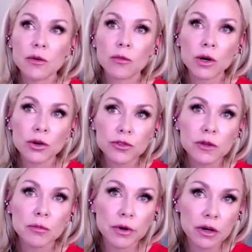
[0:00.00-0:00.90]
wrote the
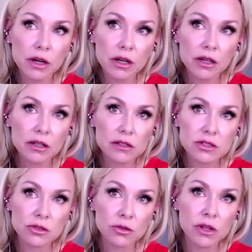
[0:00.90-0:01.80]
book
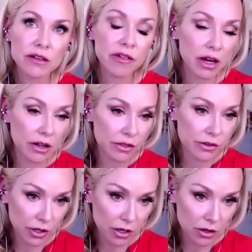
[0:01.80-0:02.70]
to give others
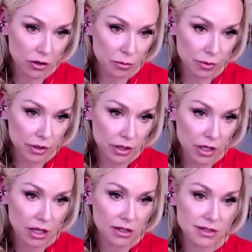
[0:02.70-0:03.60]
hope,
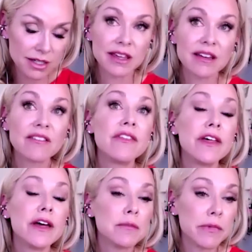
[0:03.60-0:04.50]
to give
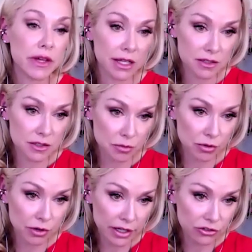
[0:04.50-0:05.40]
them the
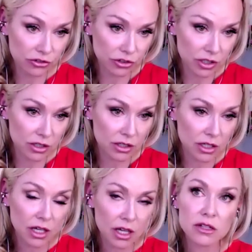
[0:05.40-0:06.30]
inspiration
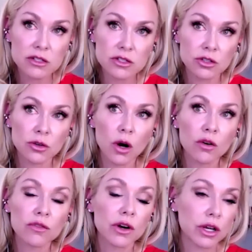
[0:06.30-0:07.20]
to
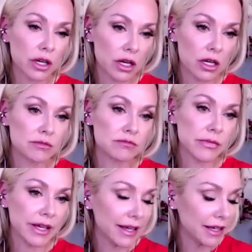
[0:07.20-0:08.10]
overcome
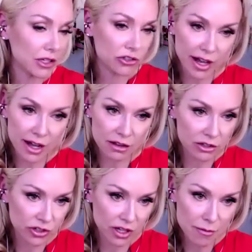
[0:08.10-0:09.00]
any
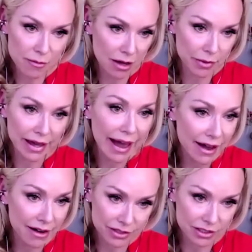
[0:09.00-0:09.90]
challenge they might be
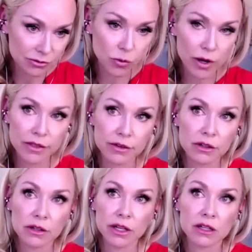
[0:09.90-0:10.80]
having,
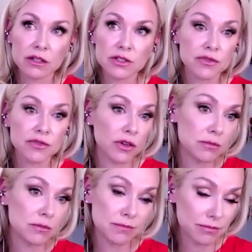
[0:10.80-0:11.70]
whether it is
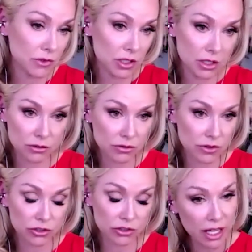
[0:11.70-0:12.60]
from, the
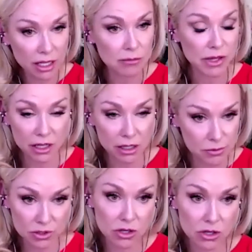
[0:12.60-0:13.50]
shame that comes
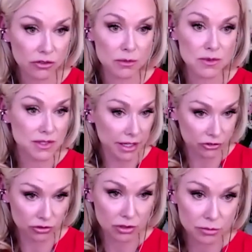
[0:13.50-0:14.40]
along from
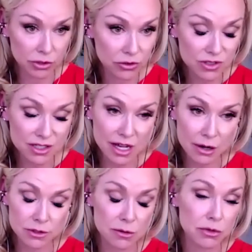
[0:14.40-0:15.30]
sexual abuse, because I
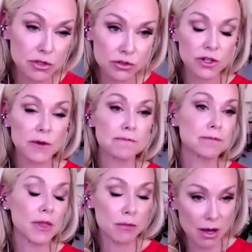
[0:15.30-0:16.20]
was abused
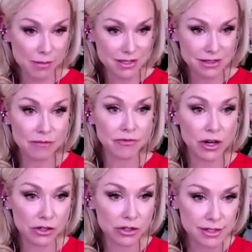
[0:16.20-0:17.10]
by my
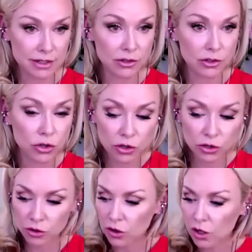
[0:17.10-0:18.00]
stepfather as a little
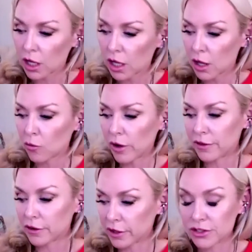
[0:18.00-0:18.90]
girl,
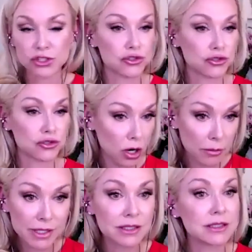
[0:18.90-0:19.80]
whether it's
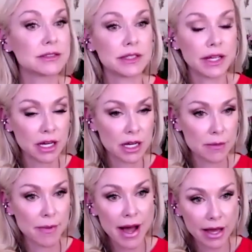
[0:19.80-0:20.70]
trauma.
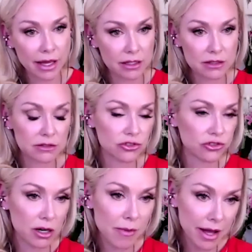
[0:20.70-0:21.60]
I
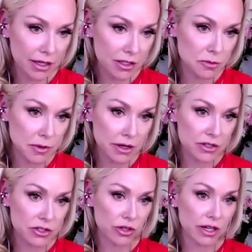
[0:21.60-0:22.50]
share my
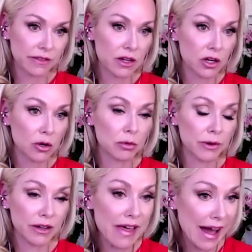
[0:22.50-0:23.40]
experience, strength, and hope
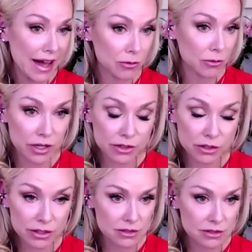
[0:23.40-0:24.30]
around that, whether
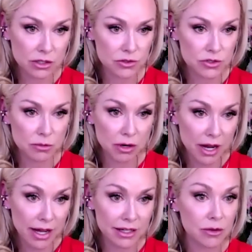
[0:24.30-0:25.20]
it's,
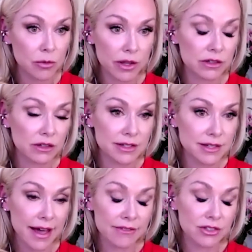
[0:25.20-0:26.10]
sobriety, whether it's
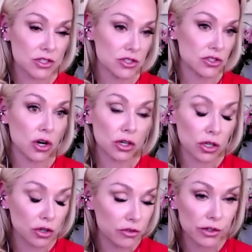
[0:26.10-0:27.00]
having to start
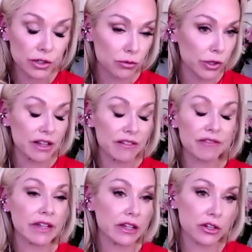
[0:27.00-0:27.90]
over and
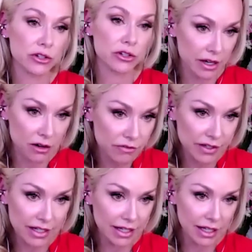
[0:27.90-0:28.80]
reinvent yourself
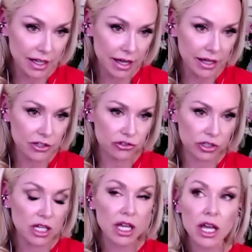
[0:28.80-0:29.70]
at any age and